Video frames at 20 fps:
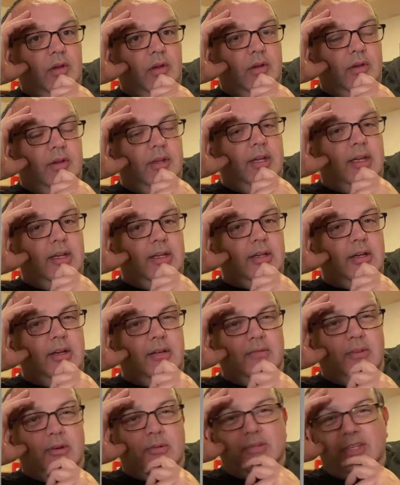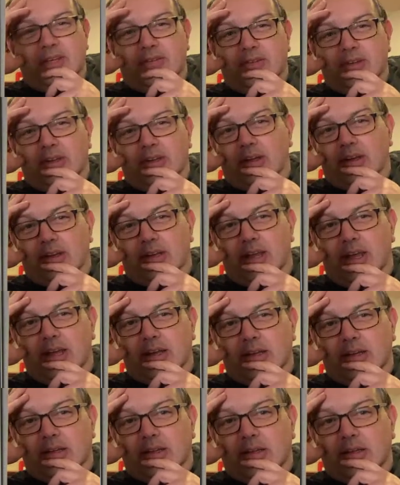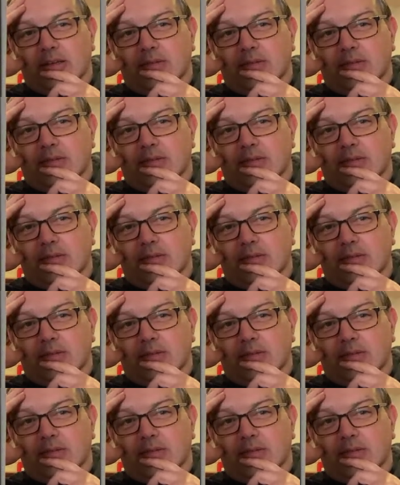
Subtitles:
Ticking time bombs have to go down, don't they?